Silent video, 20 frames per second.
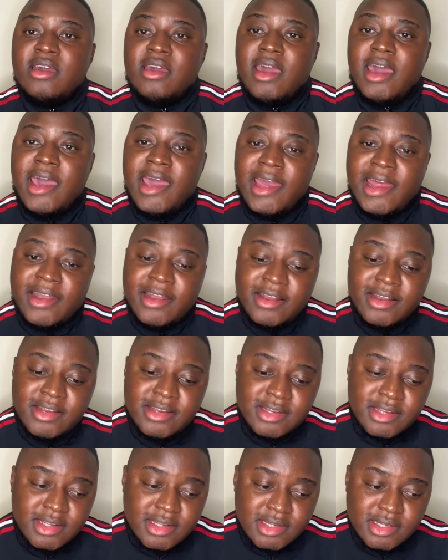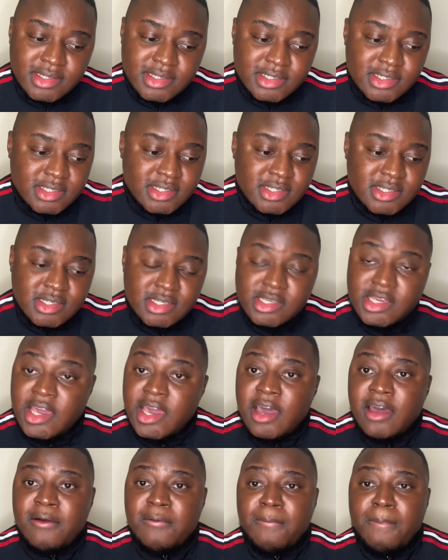And
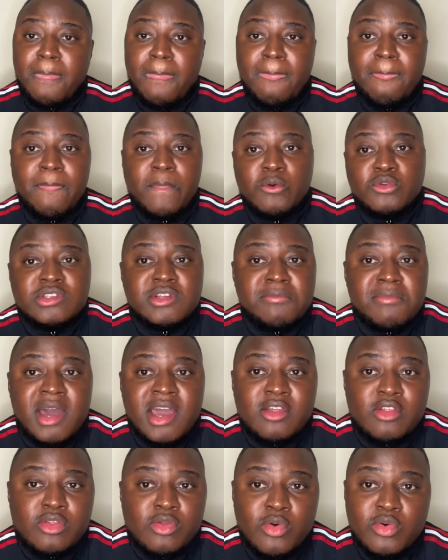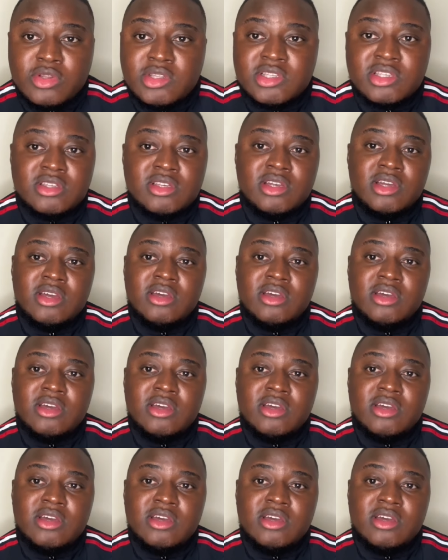yeah, those are my thoughts.